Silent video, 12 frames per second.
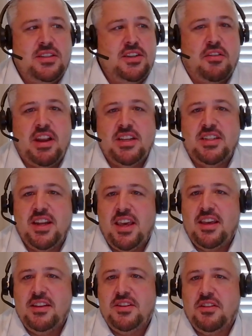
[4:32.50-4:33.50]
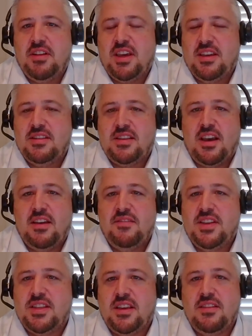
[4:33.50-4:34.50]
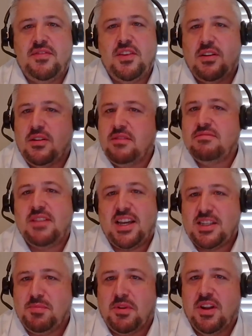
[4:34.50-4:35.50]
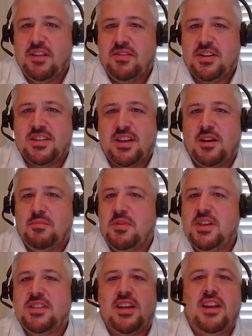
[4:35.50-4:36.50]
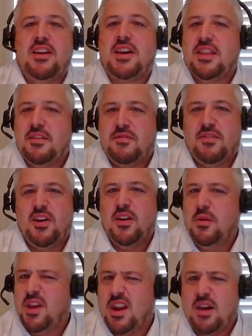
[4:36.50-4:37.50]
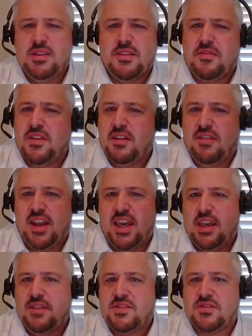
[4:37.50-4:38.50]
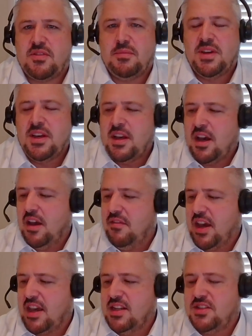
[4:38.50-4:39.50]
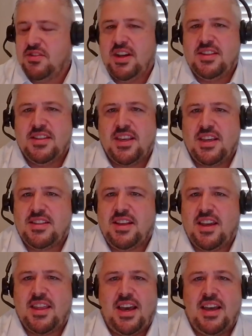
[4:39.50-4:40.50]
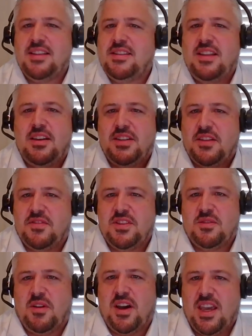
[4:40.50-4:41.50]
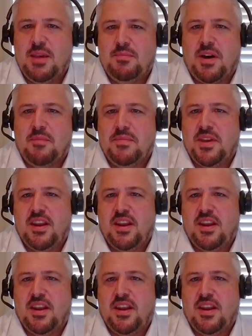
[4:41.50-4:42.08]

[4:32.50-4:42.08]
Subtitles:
your engineer, during his visit for your gas boiler, for example, he's going to look in the flue, is it full of leaves from overhanging trees and things like that? It's no different to our heat pump,